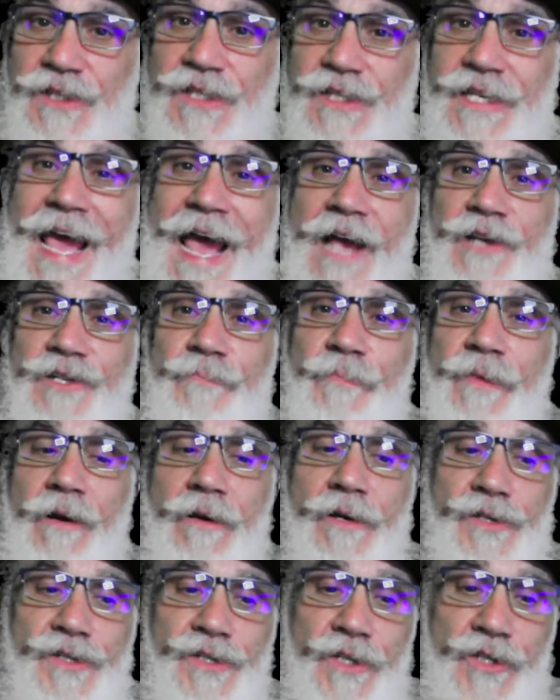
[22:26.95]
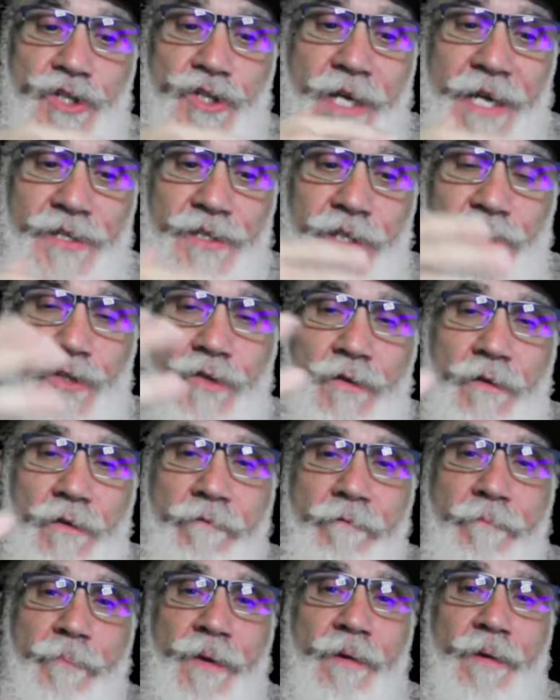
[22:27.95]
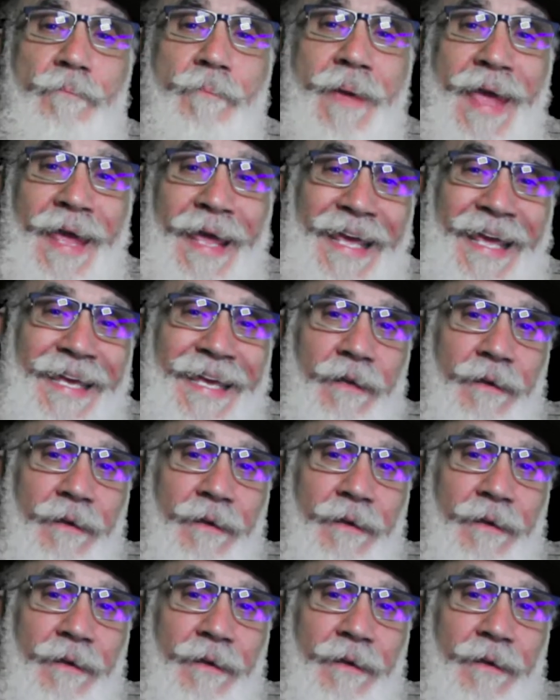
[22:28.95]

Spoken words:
Kashmir is suggested to have been made